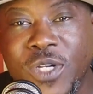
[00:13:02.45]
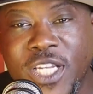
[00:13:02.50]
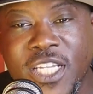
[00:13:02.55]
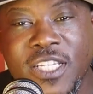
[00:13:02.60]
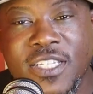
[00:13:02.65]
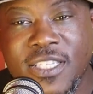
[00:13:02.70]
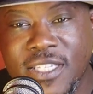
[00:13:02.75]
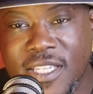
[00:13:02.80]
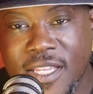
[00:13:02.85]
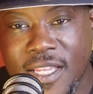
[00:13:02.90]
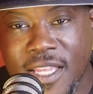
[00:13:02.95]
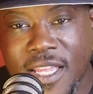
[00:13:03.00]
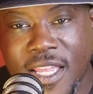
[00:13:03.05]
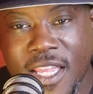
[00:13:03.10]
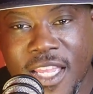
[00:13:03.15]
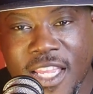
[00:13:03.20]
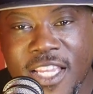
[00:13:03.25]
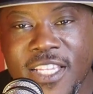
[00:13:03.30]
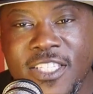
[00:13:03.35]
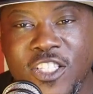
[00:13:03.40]
He's
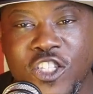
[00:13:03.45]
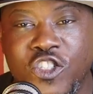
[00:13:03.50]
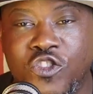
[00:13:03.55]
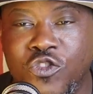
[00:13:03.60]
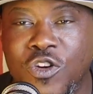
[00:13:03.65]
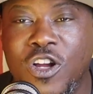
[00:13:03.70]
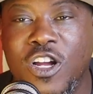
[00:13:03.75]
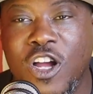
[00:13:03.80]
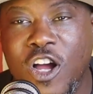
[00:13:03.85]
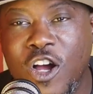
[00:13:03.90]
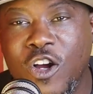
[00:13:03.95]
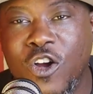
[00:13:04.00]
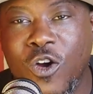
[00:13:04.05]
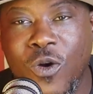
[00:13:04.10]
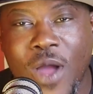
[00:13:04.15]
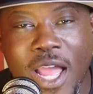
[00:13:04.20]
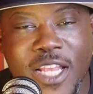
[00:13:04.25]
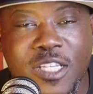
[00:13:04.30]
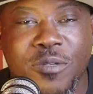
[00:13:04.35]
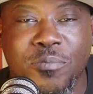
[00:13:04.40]
the drunk
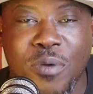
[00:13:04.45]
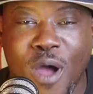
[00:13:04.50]
uncle at the